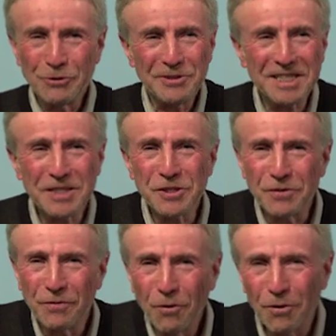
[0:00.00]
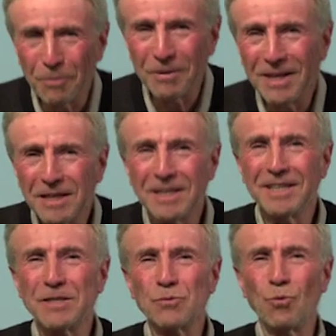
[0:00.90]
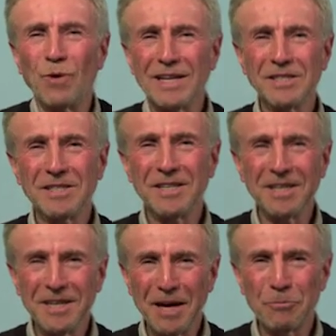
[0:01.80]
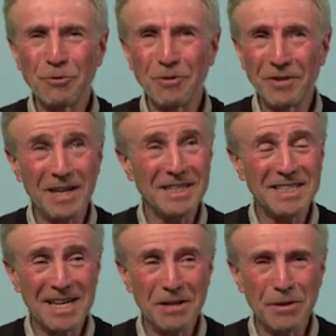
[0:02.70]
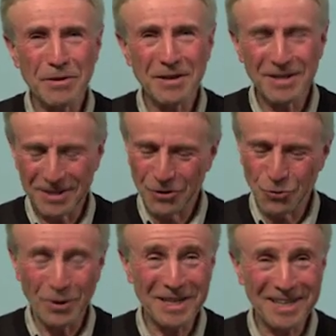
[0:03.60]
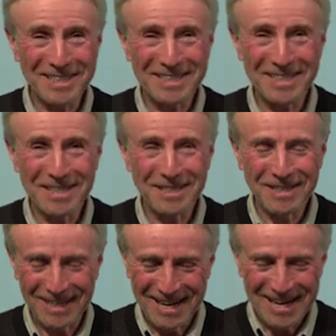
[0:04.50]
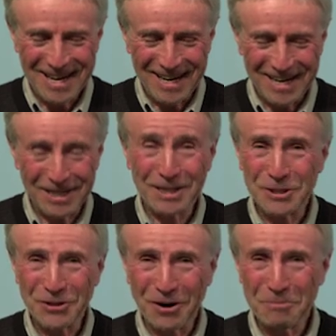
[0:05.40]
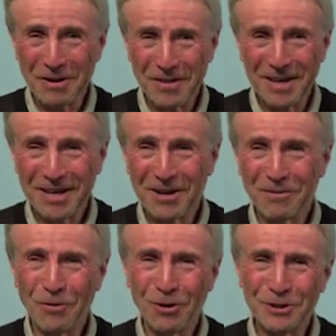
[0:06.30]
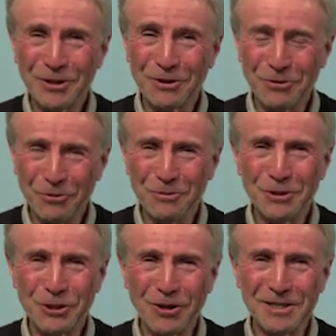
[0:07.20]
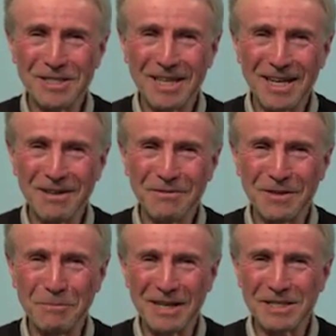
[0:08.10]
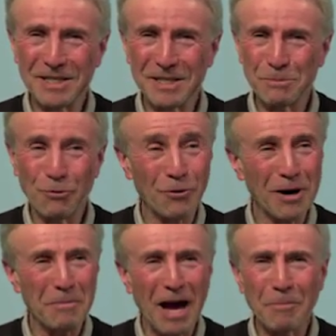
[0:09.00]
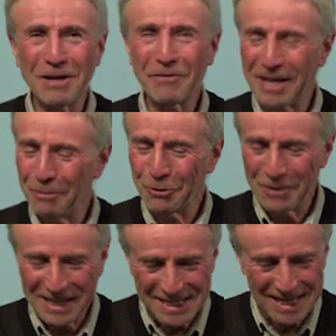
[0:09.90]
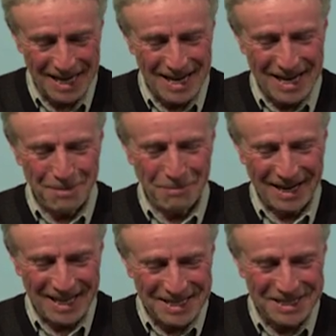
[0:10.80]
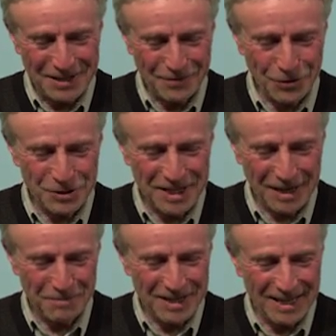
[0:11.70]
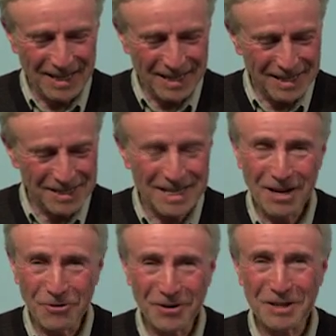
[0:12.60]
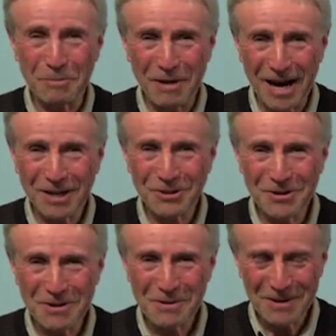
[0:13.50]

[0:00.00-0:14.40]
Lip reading: to Citizens Forum. It is Wednesday, April the 10th, 2019. I'd like to start by thanking our volunteer crew and the Shaw staff that makes this program happen every couple of weeks. Mm-hmm. My guest in the first segment is Hendrik De Pachter,